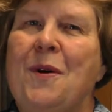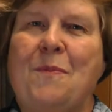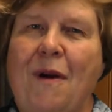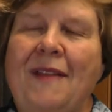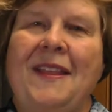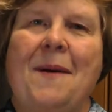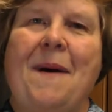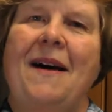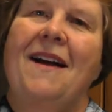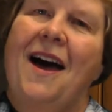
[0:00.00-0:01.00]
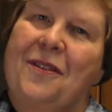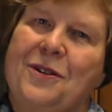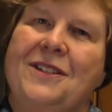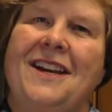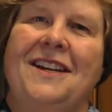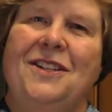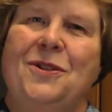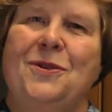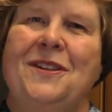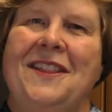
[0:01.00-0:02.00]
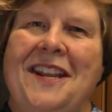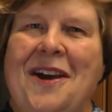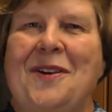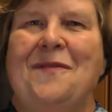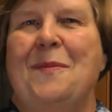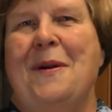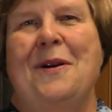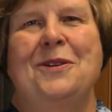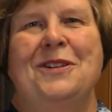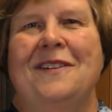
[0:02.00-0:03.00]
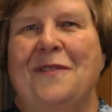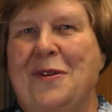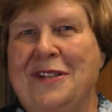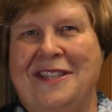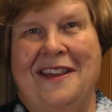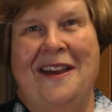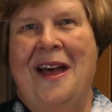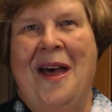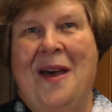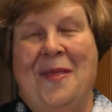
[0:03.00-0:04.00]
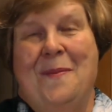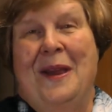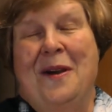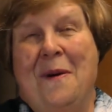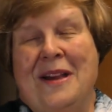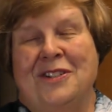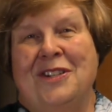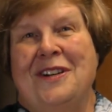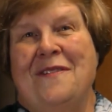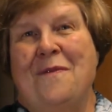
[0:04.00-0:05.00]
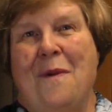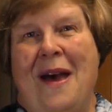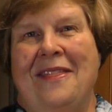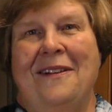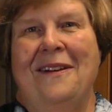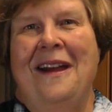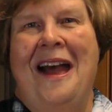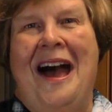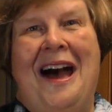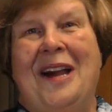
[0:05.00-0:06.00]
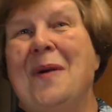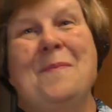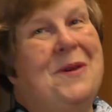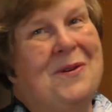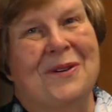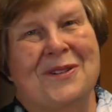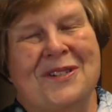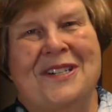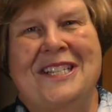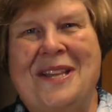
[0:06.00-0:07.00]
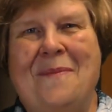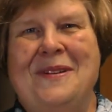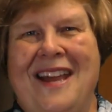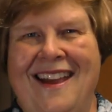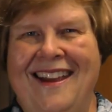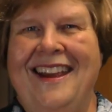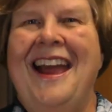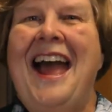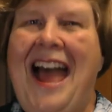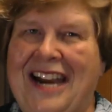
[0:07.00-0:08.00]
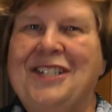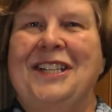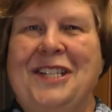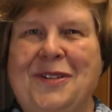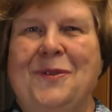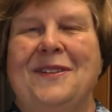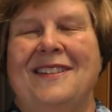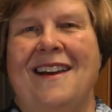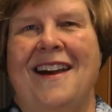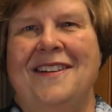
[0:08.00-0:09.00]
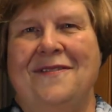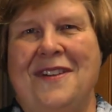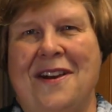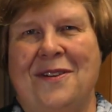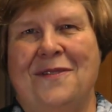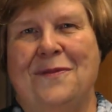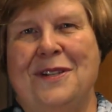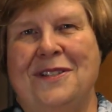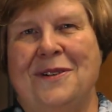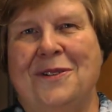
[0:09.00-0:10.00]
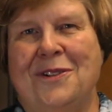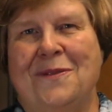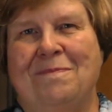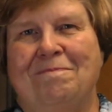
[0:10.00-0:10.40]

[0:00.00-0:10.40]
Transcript: more broadly about other studies using the narrative approach, and of course the big question of whether computers could someday actually do this kind of narrative research.